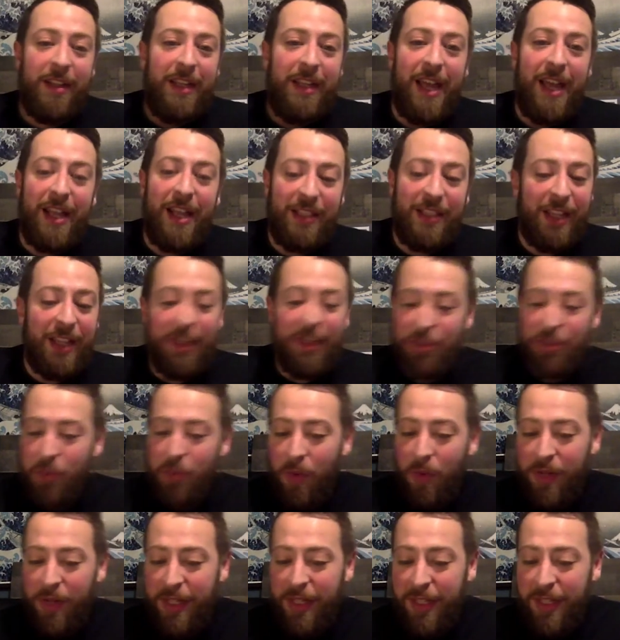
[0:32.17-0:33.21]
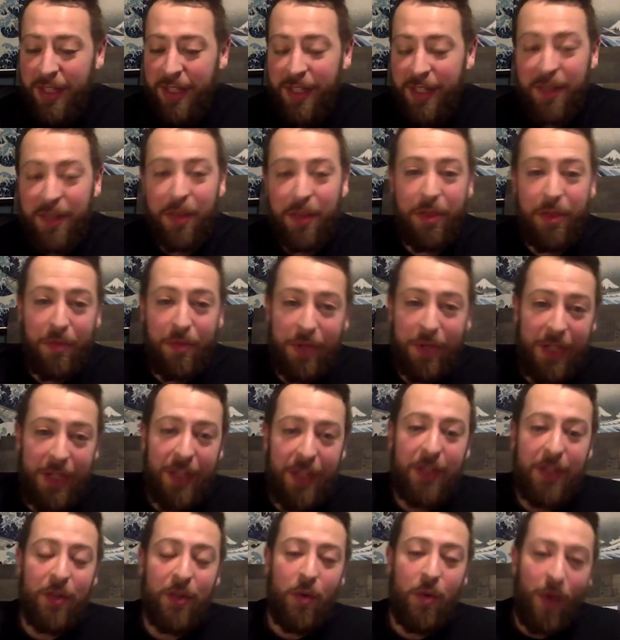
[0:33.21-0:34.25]
yeah, it's like a
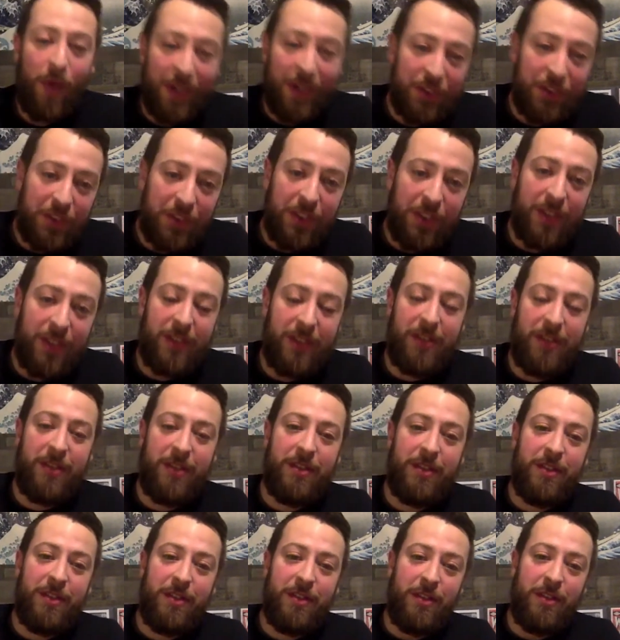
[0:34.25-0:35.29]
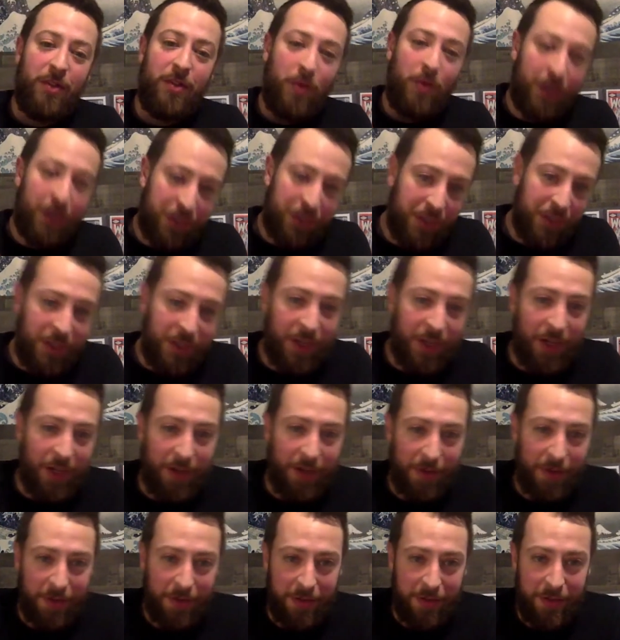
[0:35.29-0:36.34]
23 question
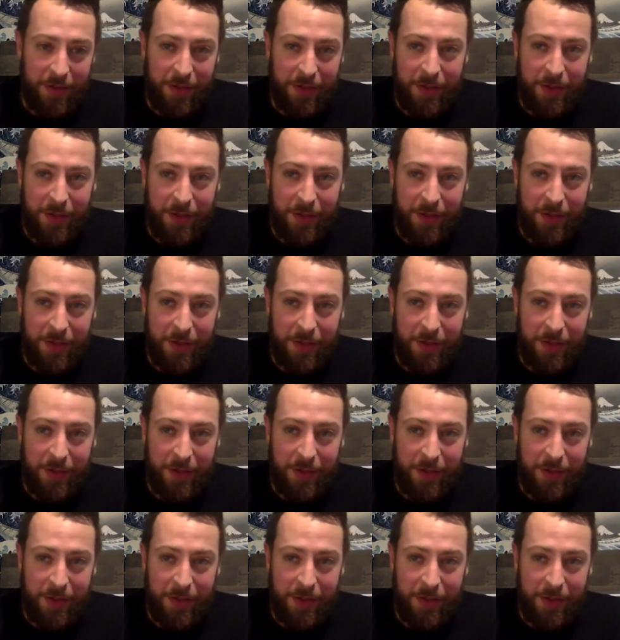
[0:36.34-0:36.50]
questionnaire.